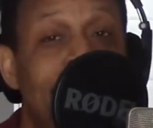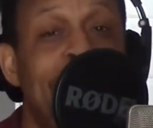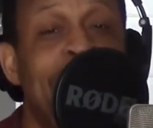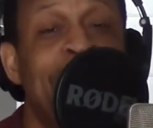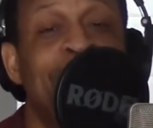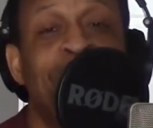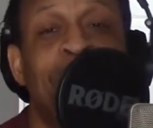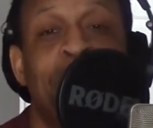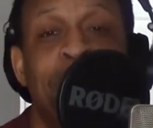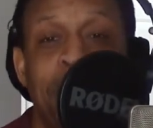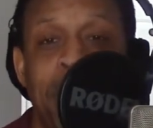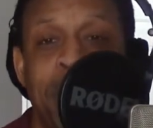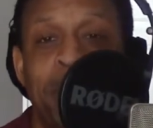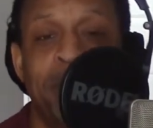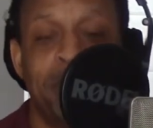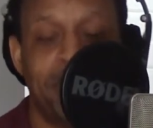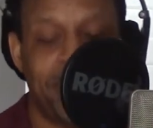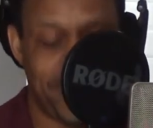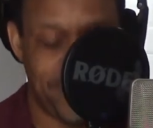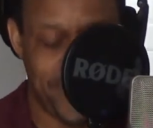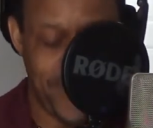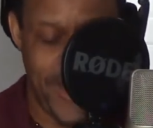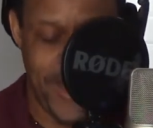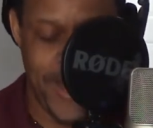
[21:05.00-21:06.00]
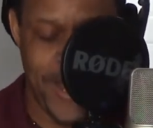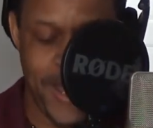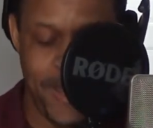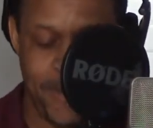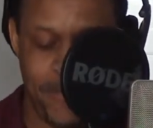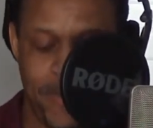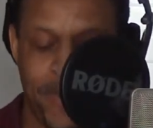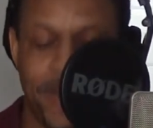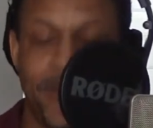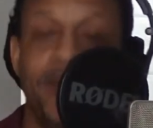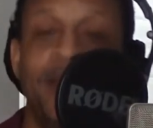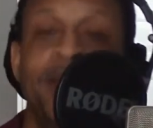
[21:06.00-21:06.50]
Remember, the
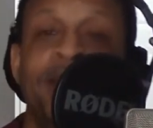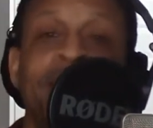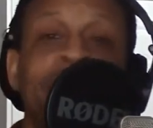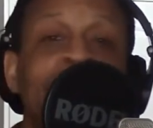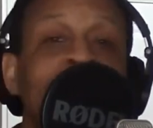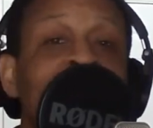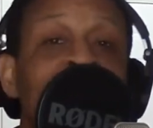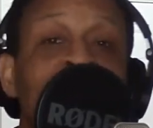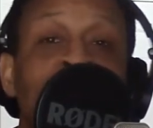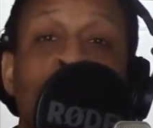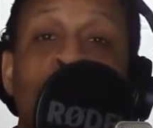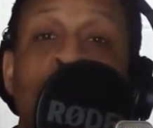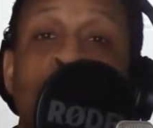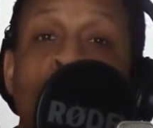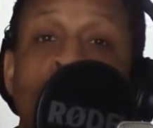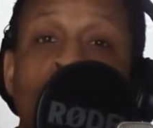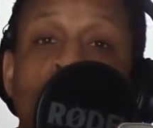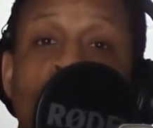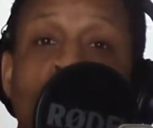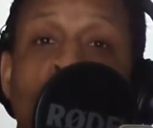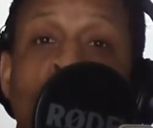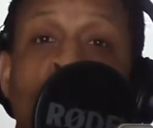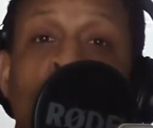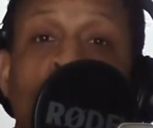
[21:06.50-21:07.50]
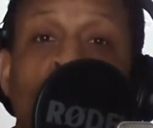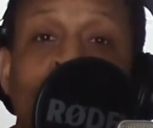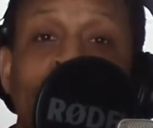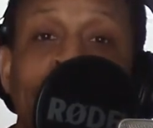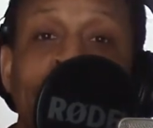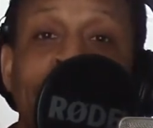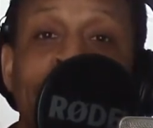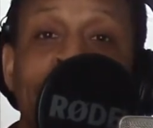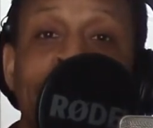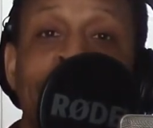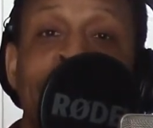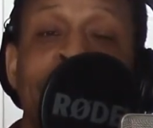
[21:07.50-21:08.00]
time is
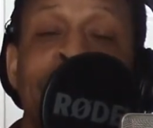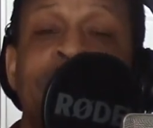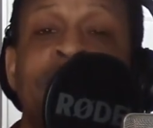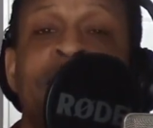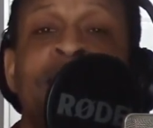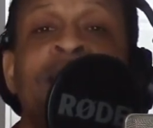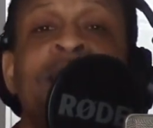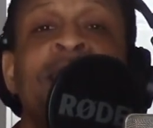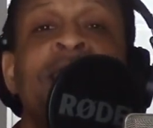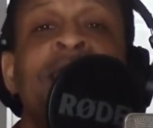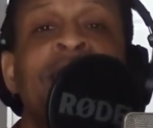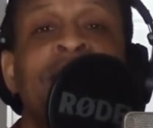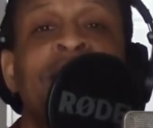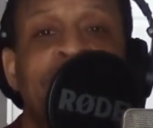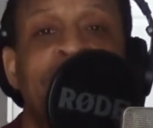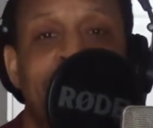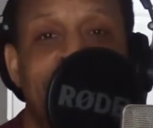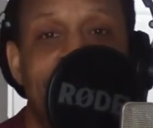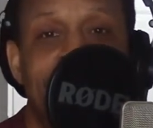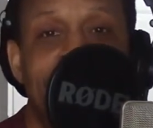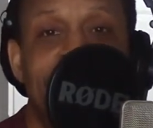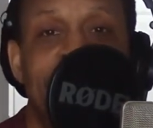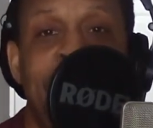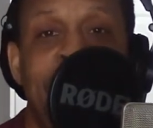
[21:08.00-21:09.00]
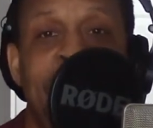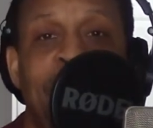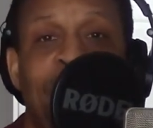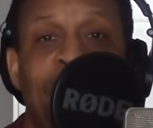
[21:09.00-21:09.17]
always now.